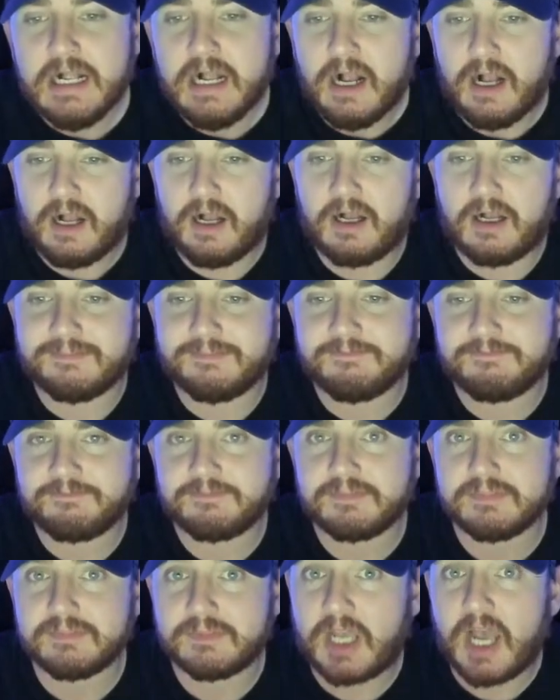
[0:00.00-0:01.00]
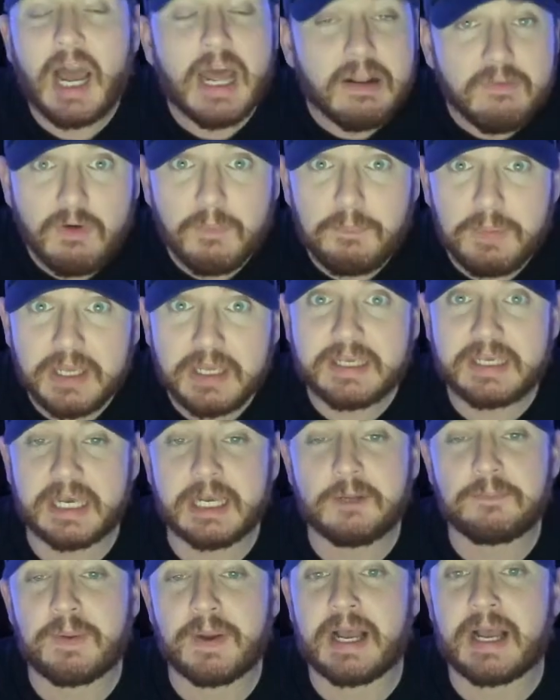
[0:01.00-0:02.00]
Kind of a big
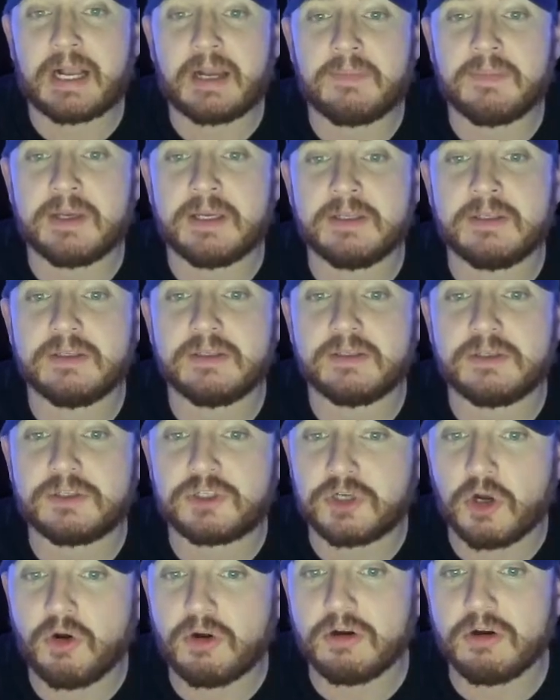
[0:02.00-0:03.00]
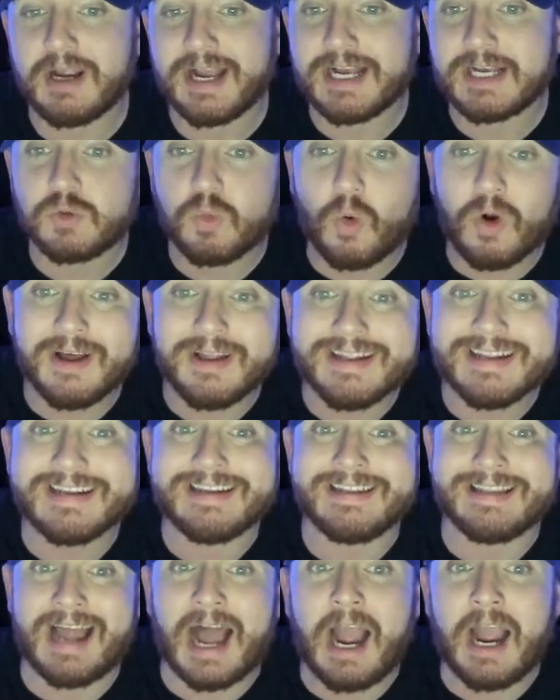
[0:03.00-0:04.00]
kickback. I mean, the Joker has won
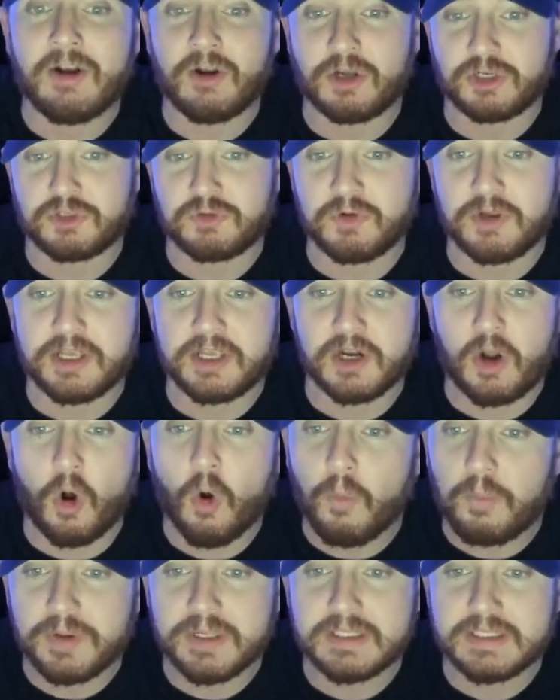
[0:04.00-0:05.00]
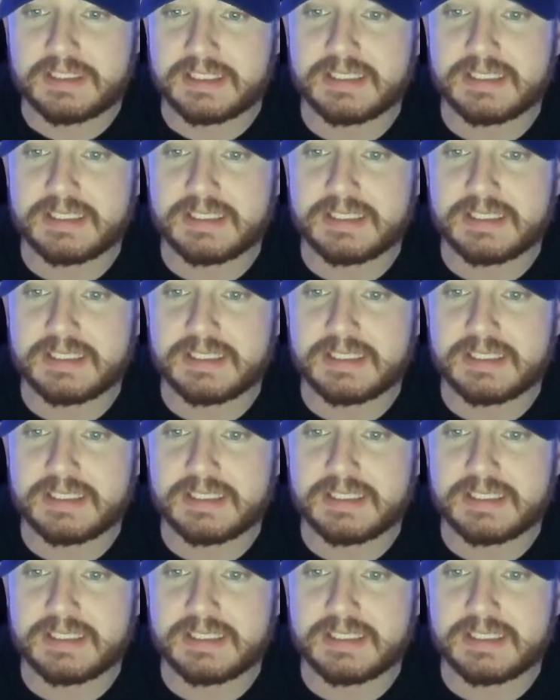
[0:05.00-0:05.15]
9 Australian Opens.